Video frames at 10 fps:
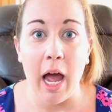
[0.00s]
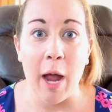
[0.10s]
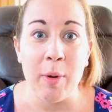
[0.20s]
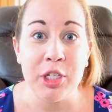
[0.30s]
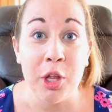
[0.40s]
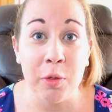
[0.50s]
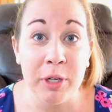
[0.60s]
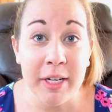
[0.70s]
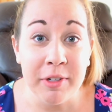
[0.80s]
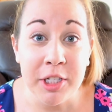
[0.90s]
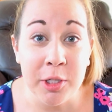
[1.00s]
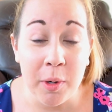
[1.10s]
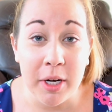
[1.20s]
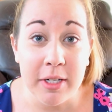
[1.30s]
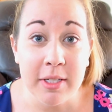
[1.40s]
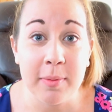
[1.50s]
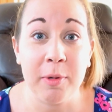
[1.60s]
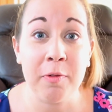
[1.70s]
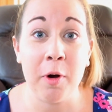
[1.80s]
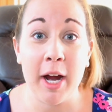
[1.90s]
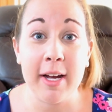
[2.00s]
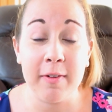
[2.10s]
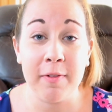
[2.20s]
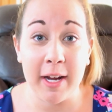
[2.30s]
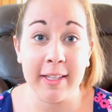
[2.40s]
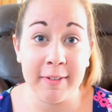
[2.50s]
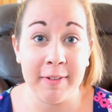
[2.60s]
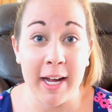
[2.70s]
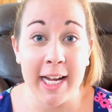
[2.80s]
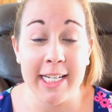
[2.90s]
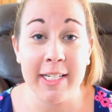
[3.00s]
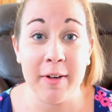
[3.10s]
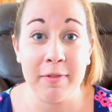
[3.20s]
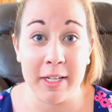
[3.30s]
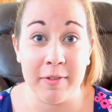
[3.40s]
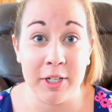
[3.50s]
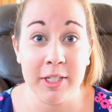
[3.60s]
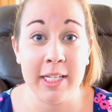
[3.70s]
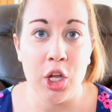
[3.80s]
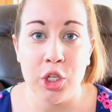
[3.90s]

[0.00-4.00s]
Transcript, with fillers: I went to three different stores before I could finally find flavors.